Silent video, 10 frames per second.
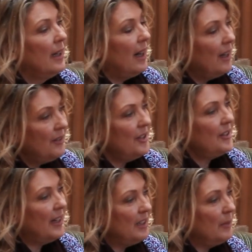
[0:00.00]

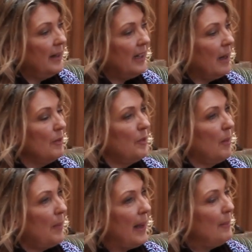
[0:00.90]
Understanding where it comes
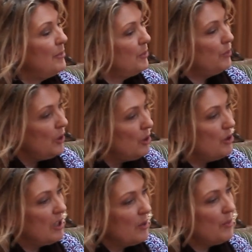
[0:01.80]
from, perhaps
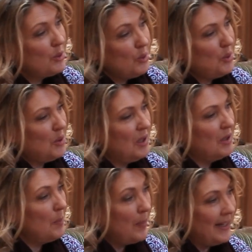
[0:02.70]
using the
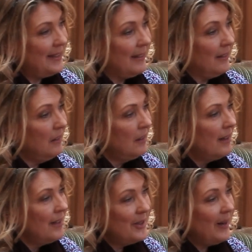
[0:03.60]
resources better.
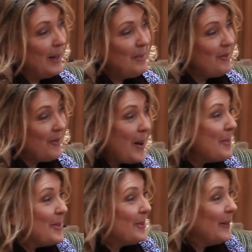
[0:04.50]
So I'm a
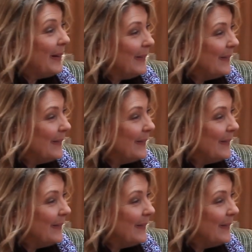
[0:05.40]
farmer's wife.